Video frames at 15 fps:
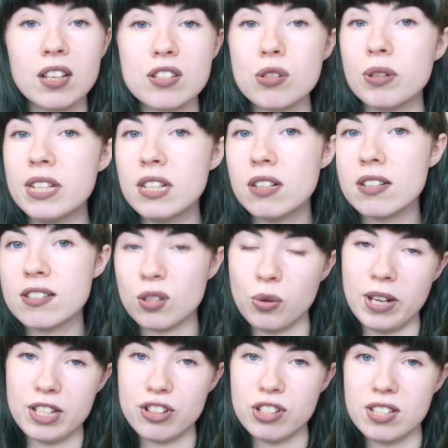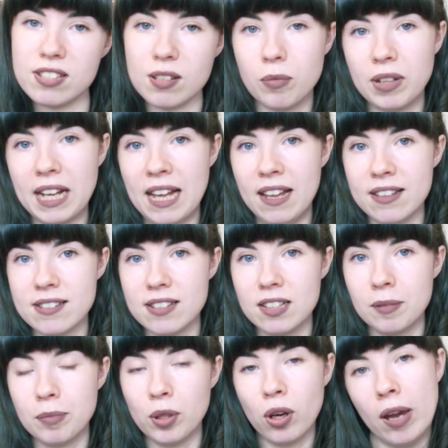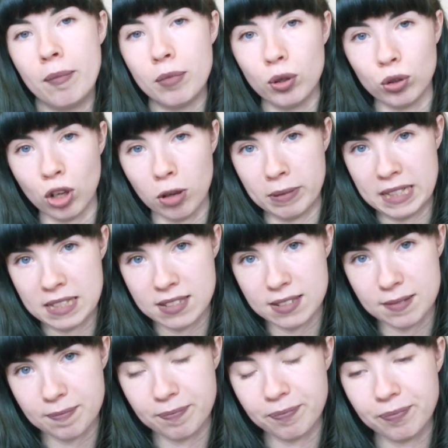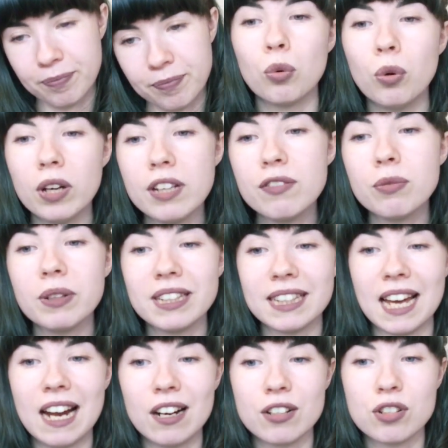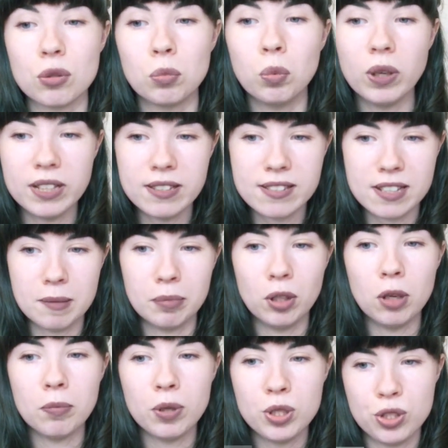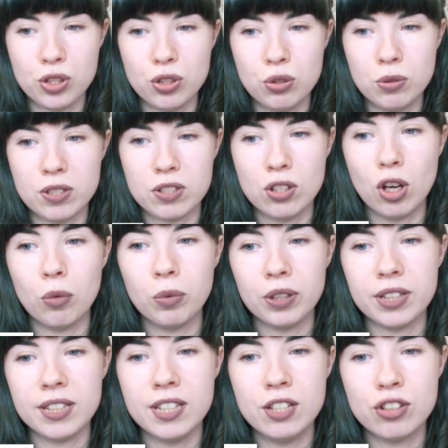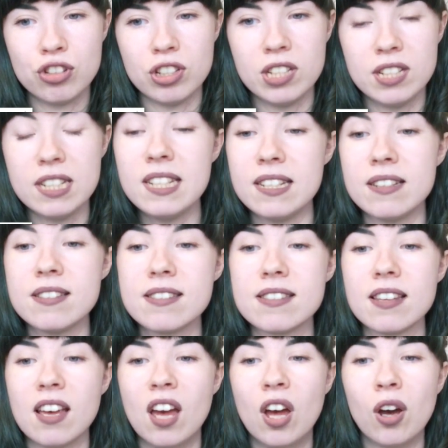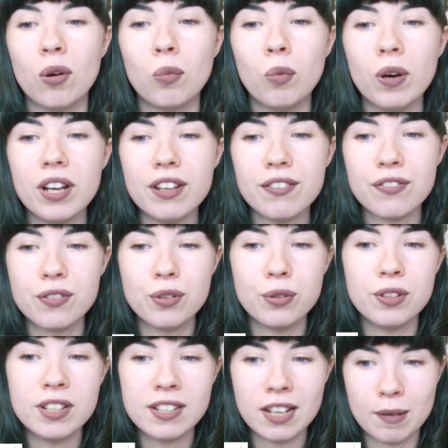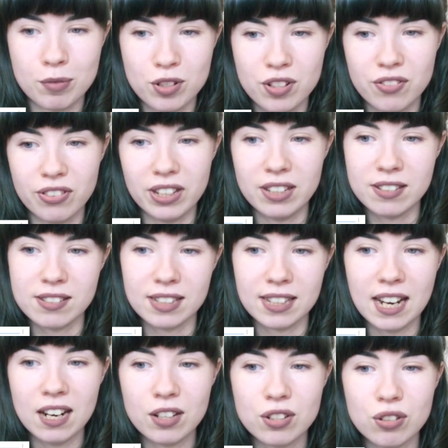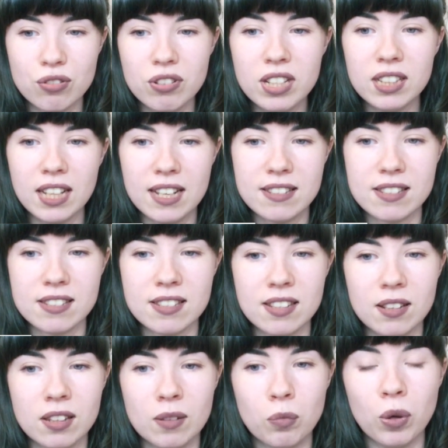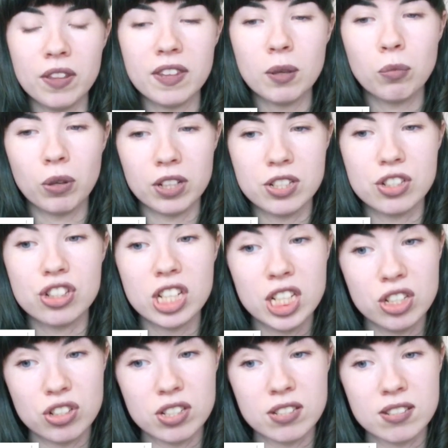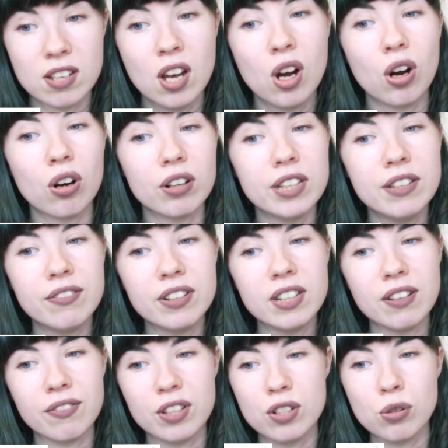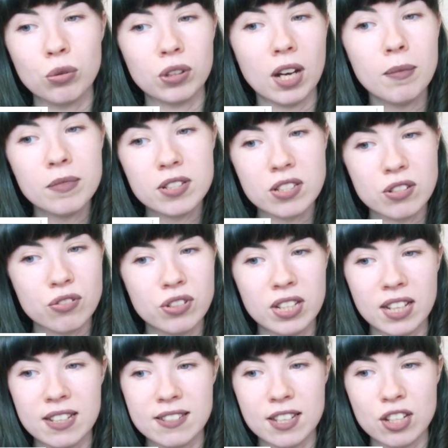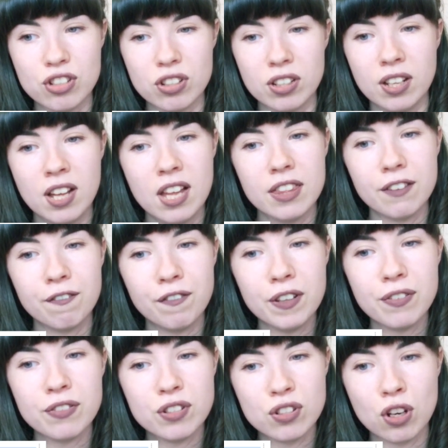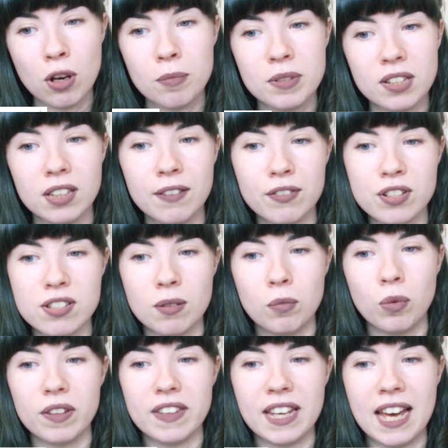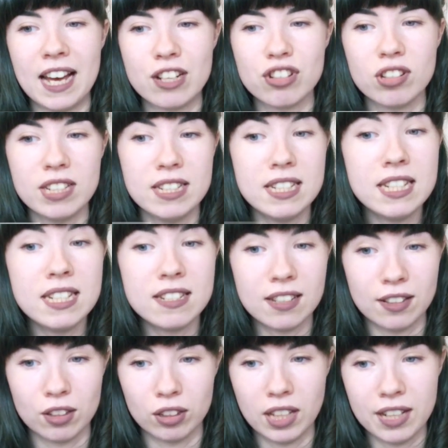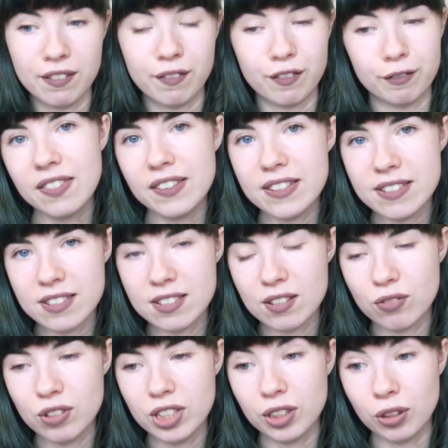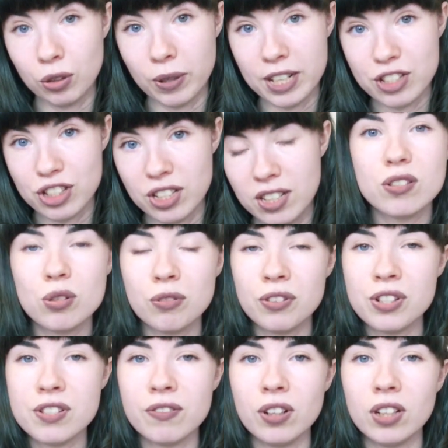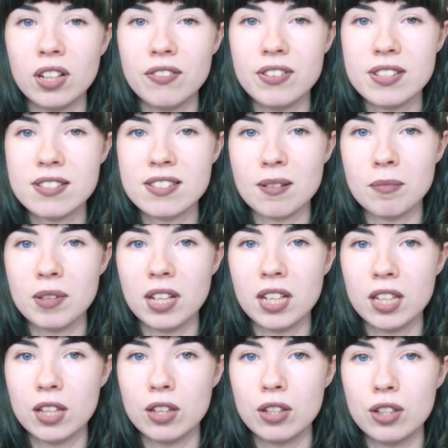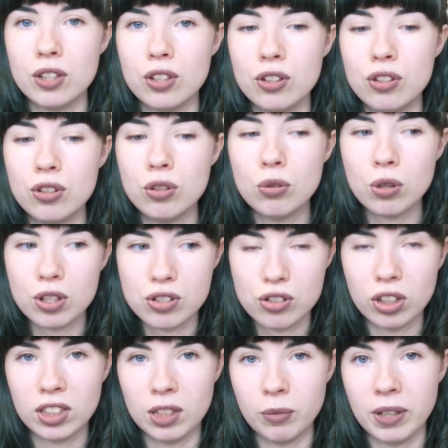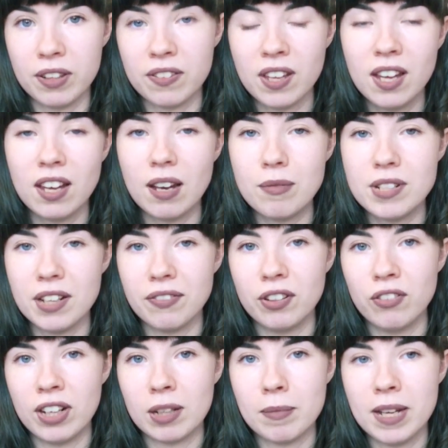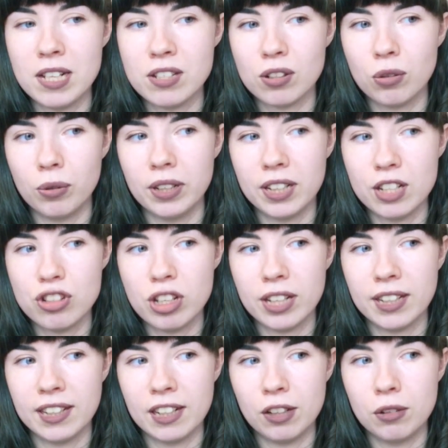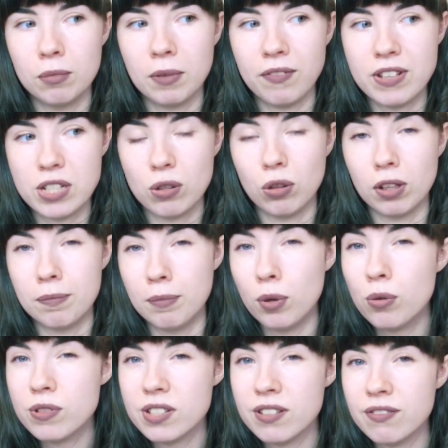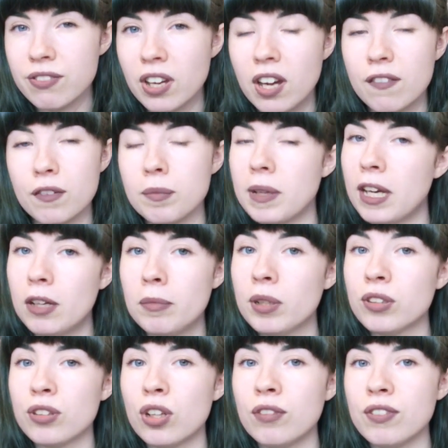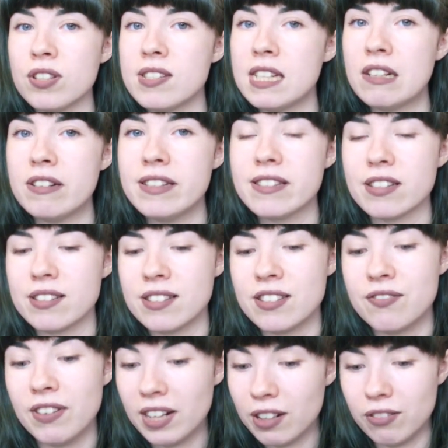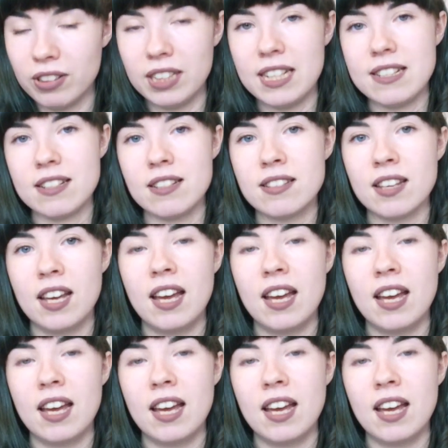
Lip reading: So here is a question that someone asked in the Plot Embryo comments. What if what the character wants at plot point 2 is not what he/she needs? What if through the adaptation phase the character realises that what they want changes, or even if they don't come to this realisation, the 5th stop delivers them what they actually need in their life? This is a really good question. So first of all, if this is something that you are struggling with, I would definitely recommend going and checking out my video on motive from the How to Build a Novel series, because it's very related.